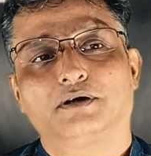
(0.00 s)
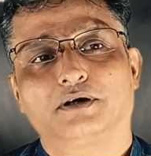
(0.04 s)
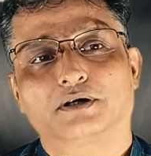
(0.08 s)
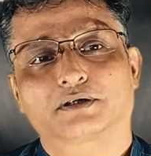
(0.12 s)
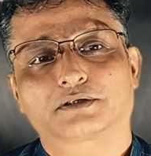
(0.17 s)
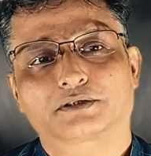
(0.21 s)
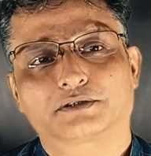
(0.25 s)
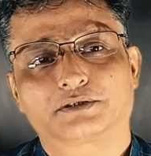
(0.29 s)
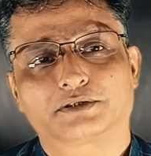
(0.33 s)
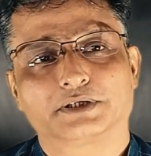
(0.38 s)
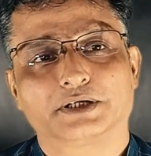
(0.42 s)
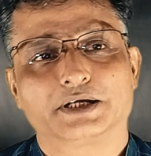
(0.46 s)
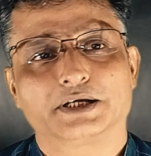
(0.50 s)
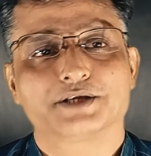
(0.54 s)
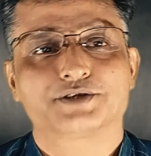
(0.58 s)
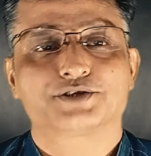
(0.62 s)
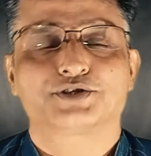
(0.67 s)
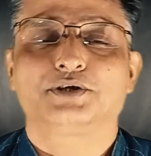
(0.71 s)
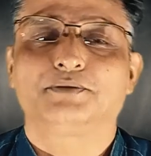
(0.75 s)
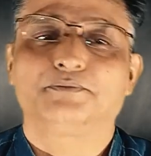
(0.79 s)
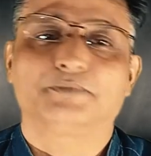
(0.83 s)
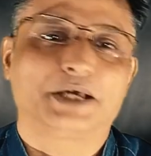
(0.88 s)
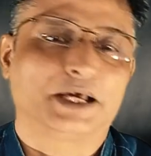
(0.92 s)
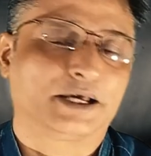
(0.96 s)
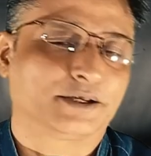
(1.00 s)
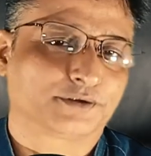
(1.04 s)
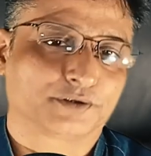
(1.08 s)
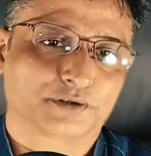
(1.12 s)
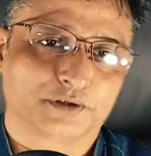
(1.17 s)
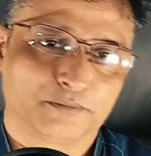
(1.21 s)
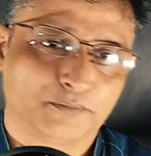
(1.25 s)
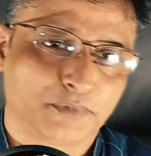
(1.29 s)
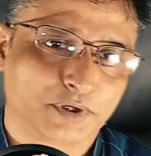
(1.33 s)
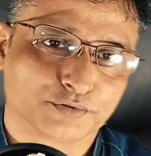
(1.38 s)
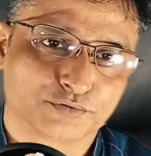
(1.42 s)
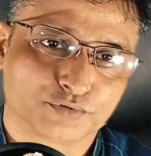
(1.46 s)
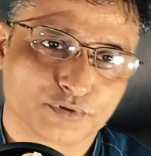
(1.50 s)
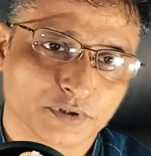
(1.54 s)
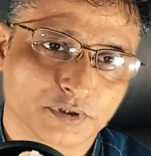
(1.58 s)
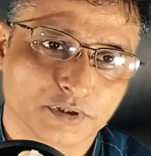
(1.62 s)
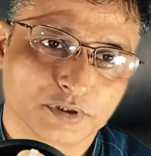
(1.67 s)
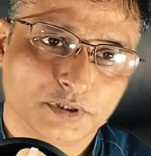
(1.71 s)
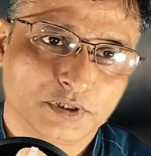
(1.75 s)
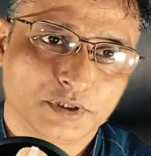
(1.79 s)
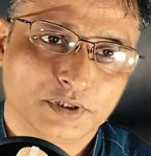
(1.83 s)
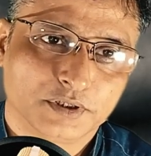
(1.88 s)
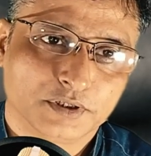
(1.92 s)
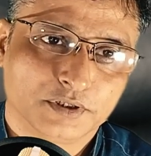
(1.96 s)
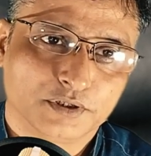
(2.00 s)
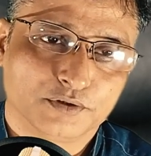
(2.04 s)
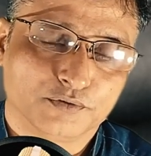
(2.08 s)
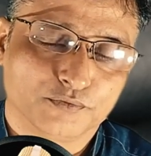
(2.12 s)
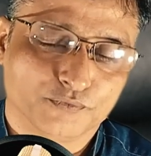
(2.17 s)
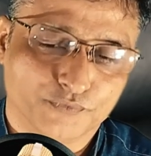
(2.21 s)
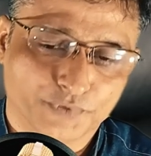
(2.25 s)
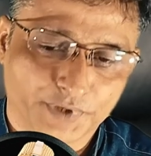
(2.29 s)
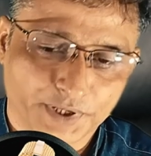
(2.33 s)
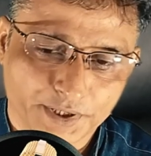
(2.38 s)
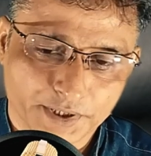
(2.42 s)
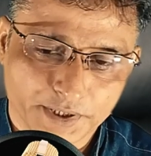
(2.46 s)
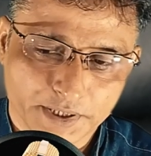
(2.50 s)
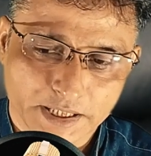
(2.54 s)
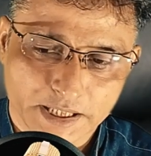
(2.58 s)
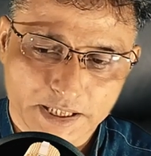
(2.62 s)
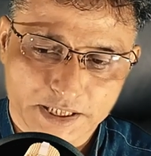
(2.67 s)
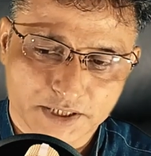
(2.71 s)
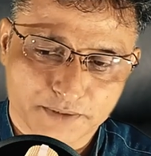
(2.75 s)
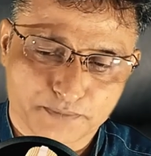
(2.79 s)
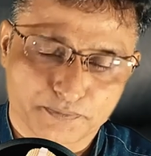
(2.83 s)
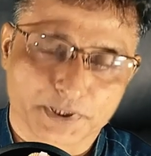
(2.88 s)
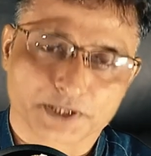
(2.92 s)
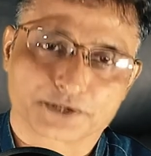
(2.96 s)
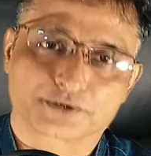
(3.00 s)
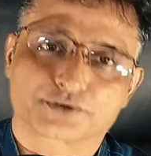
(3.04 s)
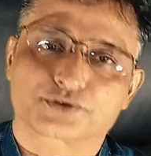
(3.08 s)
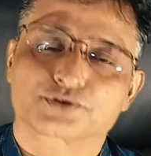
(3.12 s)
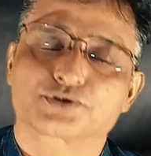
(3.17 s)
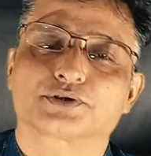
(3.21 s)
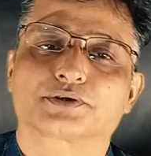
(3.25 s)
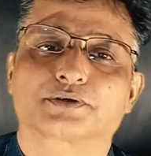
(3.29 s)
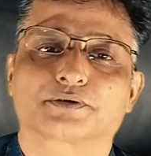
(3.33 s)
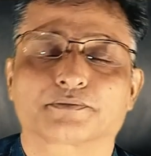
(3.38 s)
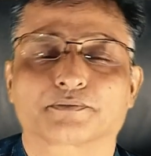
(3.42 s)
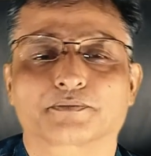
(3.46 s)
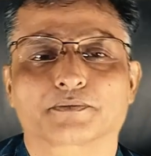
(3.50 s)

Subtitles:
a crazy man about the winning aspect.